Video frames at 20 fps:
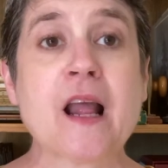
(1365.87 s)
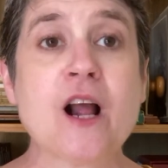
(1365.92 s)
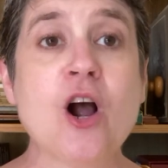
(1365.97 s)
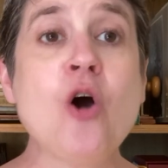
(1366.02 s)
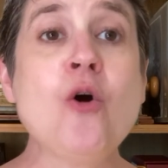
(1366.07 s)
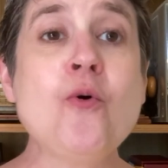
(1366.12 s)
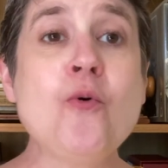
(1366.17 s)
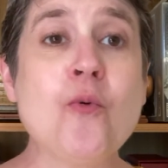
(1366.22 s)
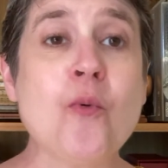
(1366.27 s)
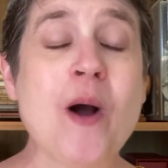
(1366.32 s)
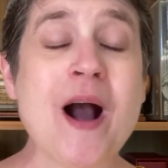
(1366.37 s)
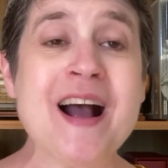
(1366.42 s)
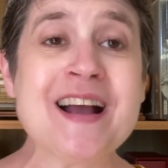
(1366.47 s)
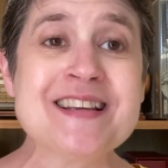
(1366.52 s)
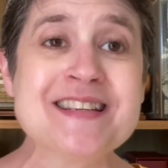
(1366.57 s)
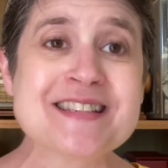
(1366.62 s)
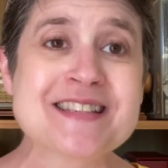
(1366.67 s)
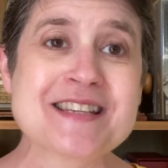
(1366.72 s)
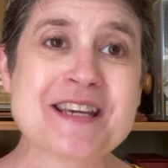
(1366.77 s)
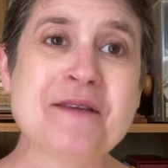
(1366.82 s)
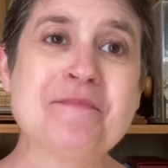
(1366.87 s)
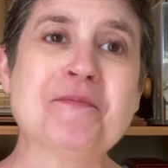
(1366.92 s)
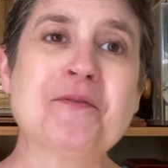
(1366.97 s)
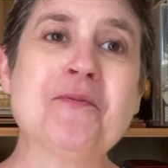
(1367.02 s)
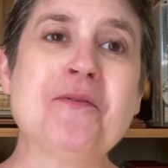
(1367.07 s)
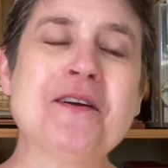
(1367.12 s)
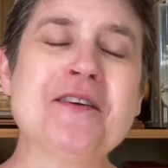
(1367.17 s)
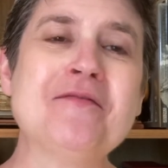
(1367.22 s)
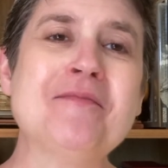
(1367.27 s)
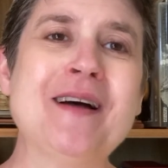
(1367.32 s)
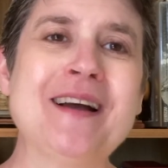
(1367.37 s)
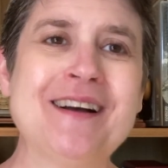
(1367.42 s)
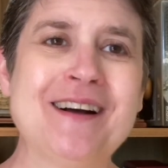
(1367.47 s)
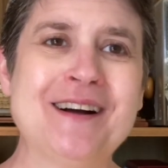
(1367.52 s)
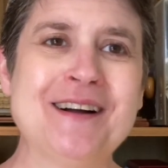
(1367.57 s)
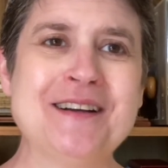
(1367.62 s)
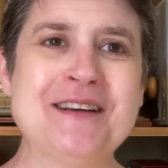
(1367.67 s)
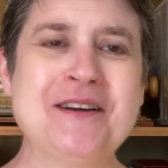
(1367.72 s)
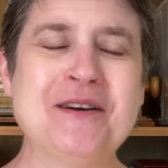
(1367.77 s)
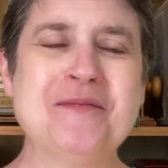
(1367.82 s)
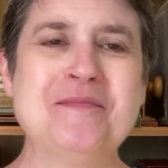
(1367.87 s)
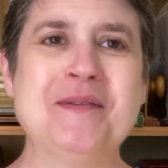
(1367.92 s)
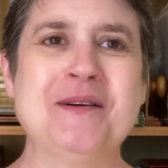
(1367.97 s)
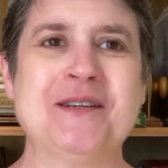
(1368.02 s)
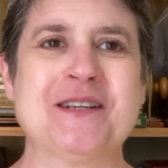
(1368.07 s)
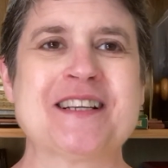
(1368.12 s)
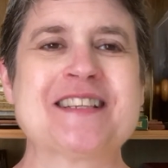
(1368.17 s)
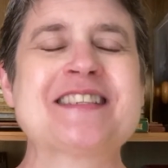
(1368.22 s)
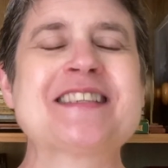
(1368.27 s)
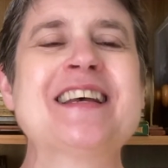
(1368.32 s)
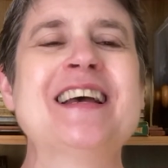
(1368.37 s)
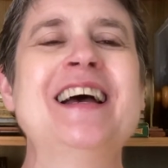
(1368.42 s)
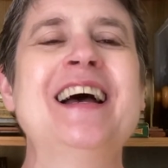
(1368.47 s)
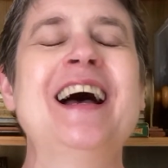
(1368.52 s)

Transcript: Oh, I skipped one of my audiobooks.